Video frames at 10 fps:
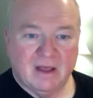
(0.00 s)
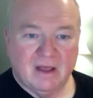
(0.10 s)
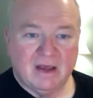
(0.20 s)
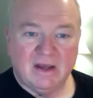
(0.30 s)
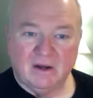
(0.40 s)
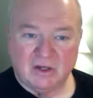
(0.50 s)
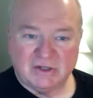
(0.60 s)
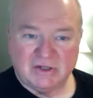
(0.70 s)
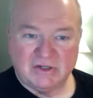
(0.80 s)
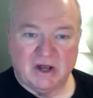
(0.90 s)
He lost
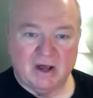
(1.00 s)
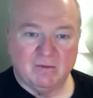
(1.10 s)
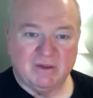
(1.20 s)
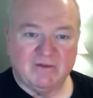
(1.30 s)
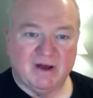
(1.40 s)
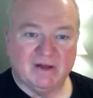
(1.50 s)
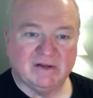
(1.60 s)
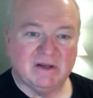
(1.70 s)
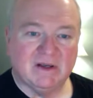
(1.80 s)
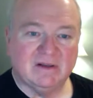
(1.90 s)
his job with
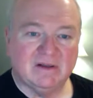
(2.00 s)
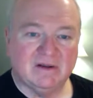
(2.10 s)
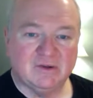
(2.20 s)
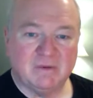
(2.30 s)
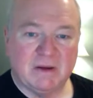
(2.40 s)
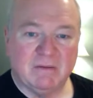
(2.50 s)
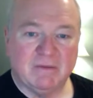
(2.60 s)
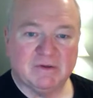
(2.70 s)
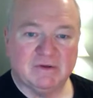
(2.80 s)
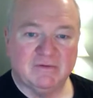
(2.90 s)
Avanti, the newspaper,
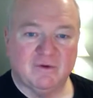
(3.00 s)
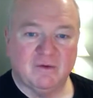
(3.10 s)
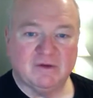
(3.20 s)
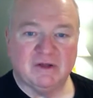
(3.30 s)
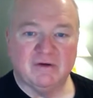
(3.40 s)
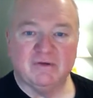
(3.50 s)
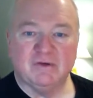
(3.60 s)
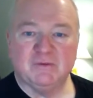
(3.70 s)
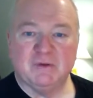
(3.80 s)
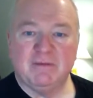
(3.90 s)
but soon formed his own
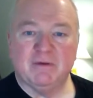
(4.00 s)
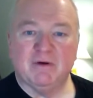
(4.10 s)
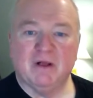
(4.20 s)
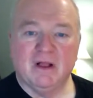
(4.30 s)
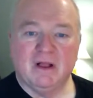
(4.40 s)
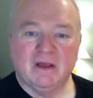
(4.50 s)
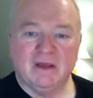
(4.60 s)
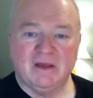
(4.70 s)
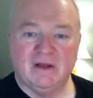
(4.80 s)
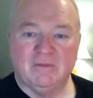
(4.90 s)
newspaper,
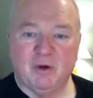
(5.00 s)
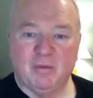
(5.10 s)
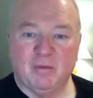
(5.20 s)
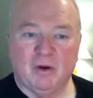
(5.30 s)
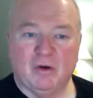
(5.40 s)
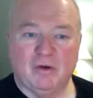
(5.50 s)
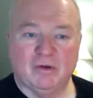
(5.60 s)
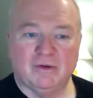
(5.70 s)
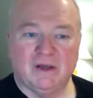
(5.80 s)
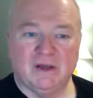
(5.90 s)
Il
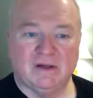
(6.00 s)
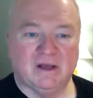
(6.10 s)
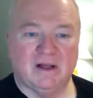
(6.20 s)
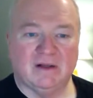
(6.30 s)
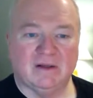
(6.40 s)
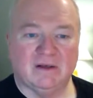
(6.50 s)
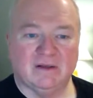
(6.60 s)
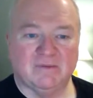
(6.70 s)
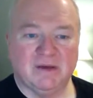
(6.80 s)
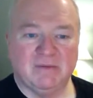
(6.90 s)
Popolo d'Italia,
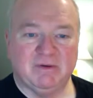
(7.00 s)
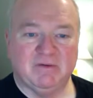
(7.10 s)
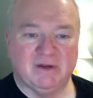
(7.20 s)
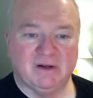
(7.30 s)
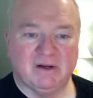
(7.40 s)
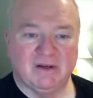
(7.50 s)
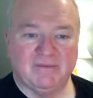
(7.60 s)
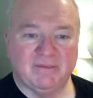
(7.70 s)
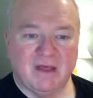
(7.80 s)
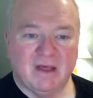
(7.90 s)
the people of Italy.
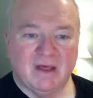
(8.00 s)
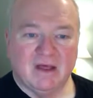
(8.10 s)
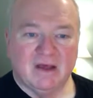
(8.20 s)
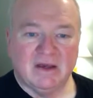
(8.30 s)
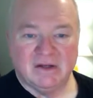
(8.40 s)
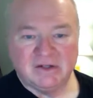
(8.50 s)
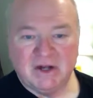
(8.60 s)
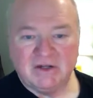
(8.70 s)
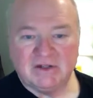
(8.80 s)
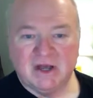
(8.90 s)
He could
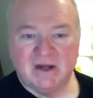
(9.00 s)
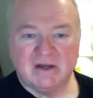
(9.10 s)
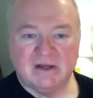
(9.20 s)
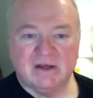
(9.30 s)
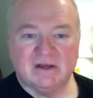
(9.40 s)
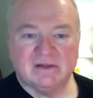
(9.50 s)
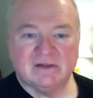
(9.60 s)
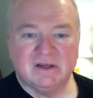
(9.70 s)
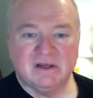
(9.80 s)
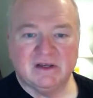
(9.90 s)
change his ideas.
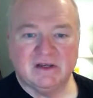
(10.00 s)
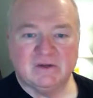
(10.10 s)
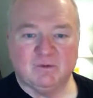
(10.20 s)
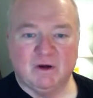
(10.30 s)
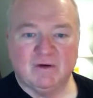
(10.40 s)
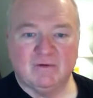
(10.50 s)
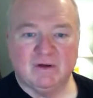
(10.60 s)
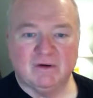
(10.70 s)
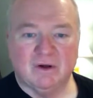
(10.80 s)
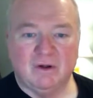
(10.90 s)
His one
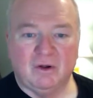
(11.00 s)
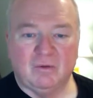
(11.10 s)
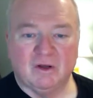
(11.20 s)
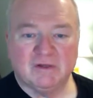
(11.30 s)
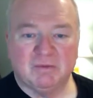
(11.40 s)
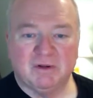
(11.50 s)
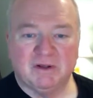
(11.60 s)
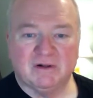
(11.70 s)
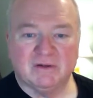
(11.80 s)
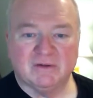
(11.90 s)
real goal was
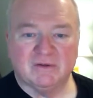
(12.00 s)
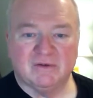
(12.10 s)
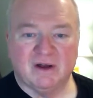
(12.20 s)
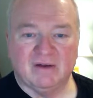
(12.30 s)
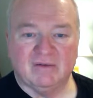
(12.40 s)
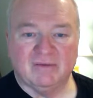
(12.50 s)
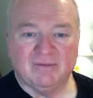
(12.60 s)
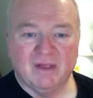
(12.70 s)
political survival.